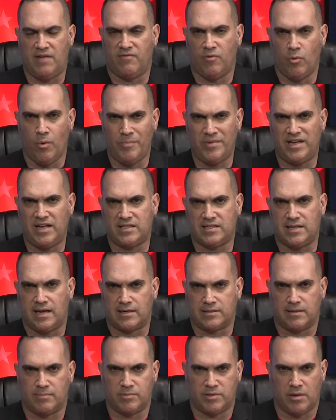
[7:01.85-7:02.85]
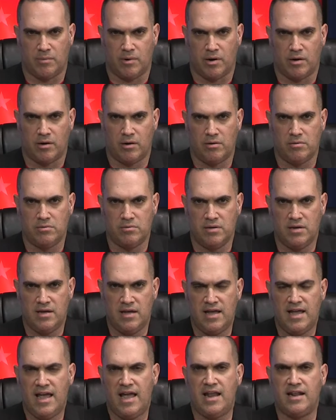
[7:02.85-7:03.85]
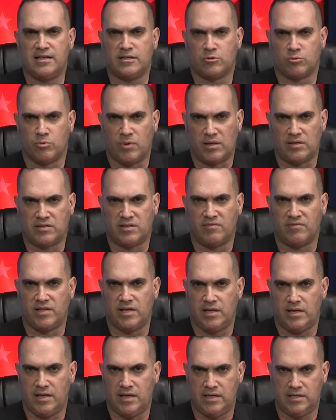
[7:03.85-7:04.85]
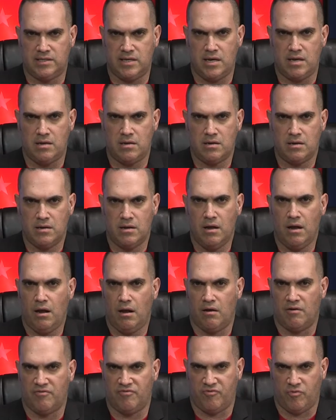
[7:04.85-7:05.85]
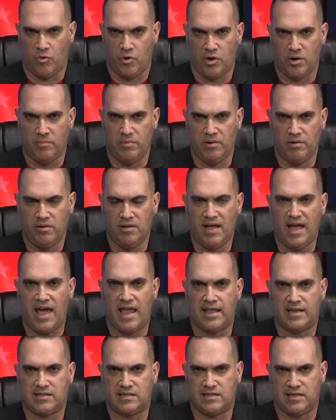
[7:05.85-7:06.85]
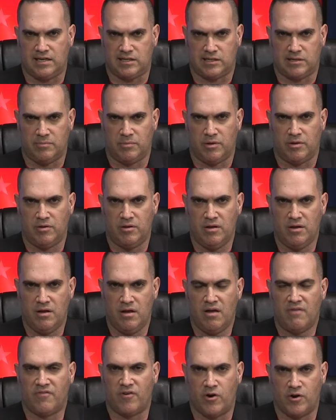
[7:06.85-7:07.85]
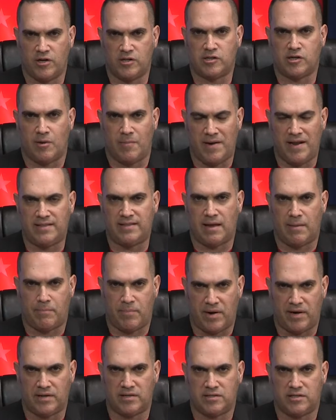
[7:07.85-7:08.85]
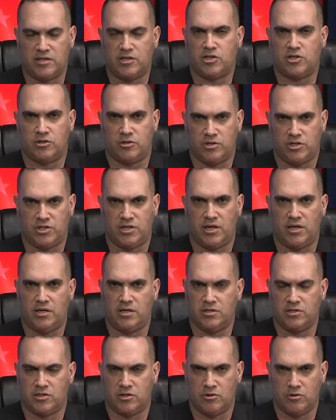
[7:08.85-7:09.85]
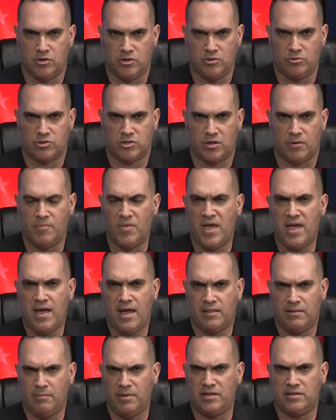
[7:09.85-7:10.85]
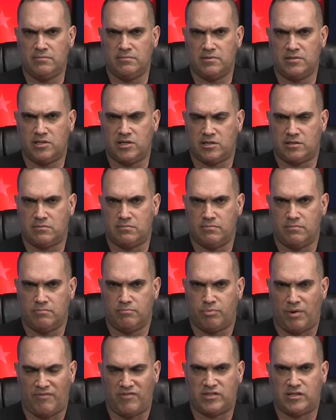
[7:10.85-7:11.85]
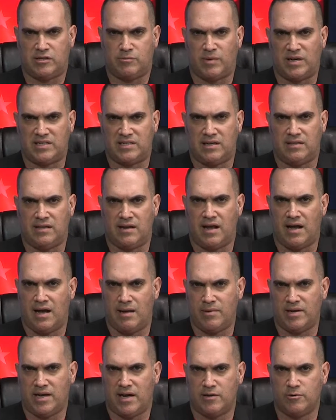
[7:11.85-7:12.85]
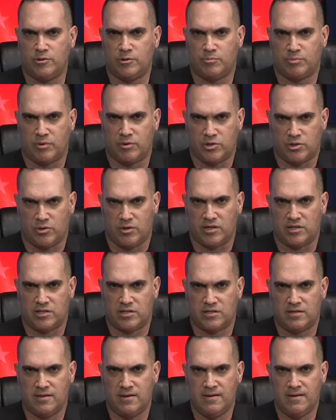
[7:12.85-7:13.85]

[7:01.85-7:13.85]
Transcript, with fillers: if a woman gets knocked up tomorrow, it is relatively easy, affordable, and accessible for her to terminate that pregnancy should she consider to do so. And let me just preface this by saying that I'm a guy who's pro-choice.